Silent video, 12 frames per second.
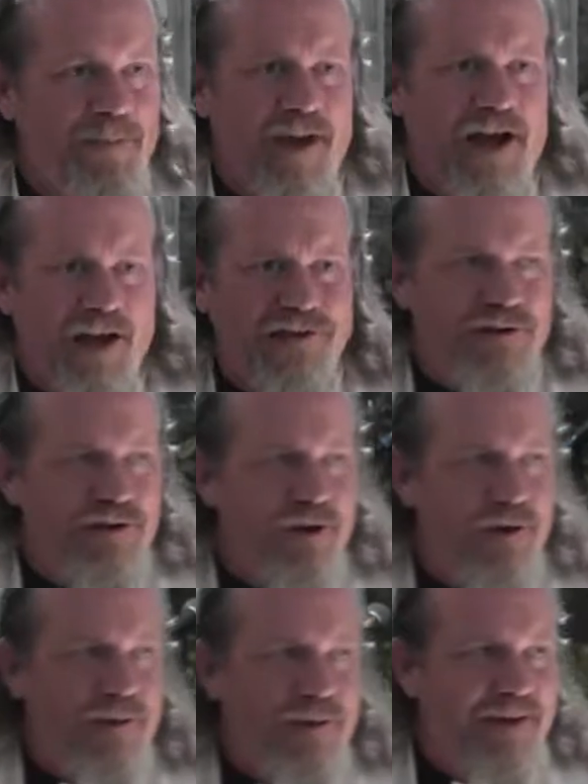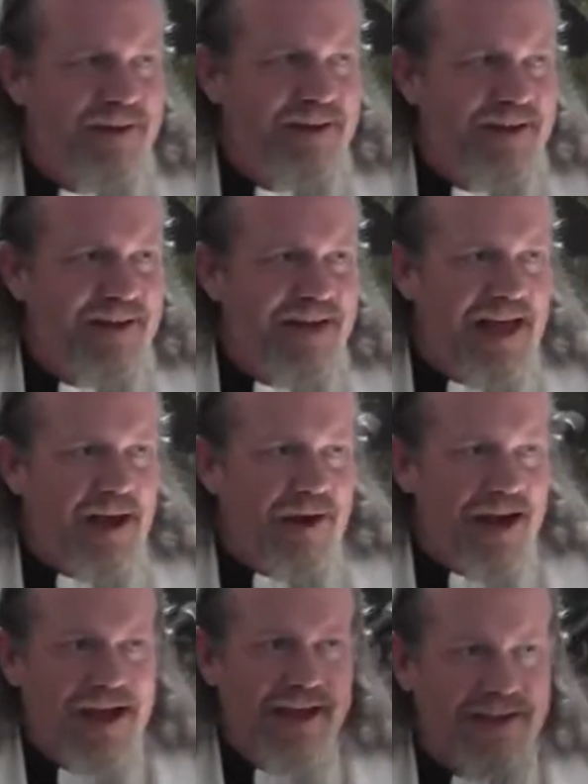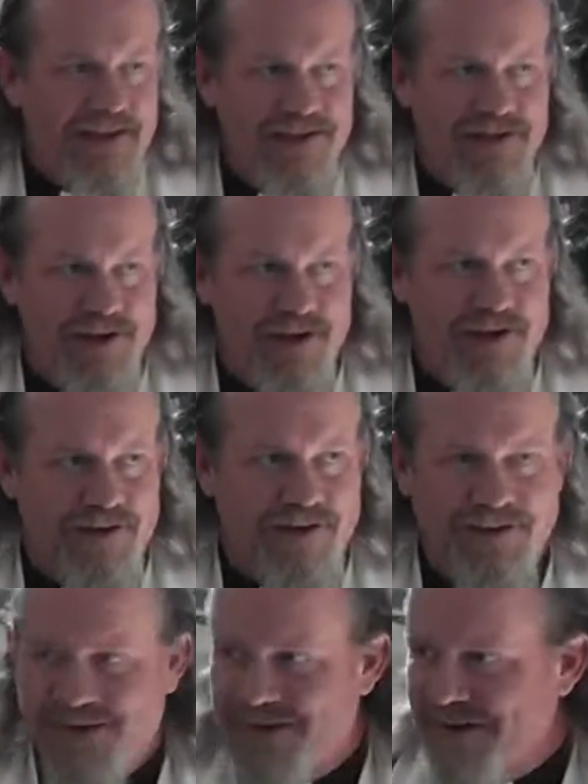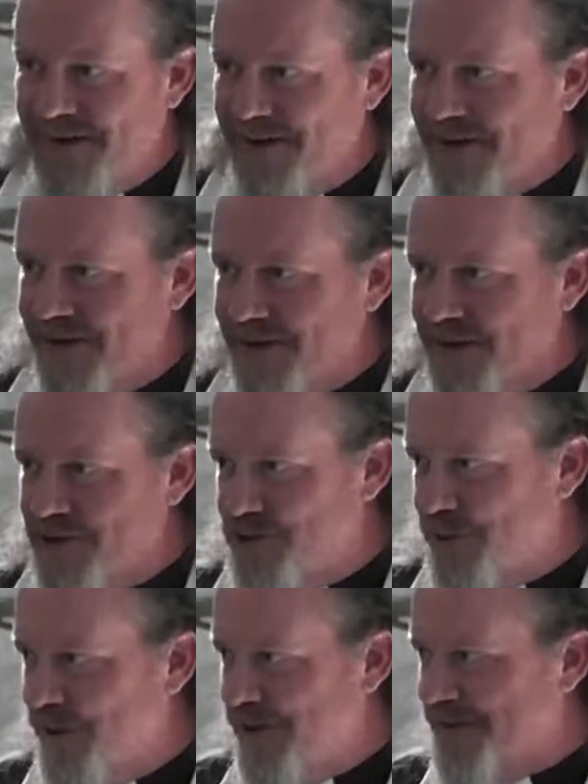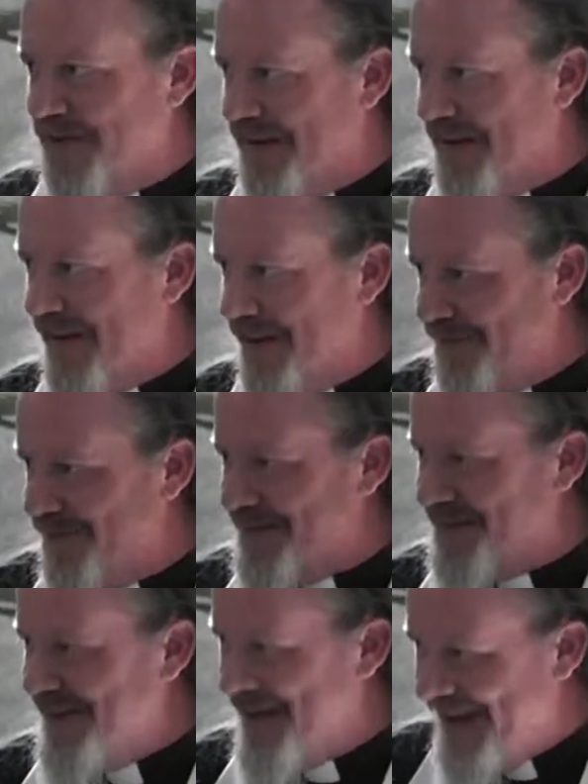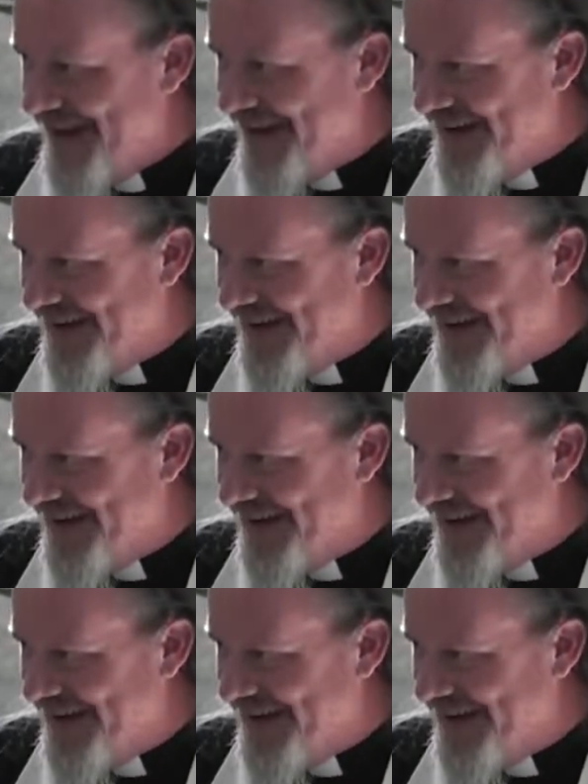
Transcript: but I also know how I can share the joys and the life today.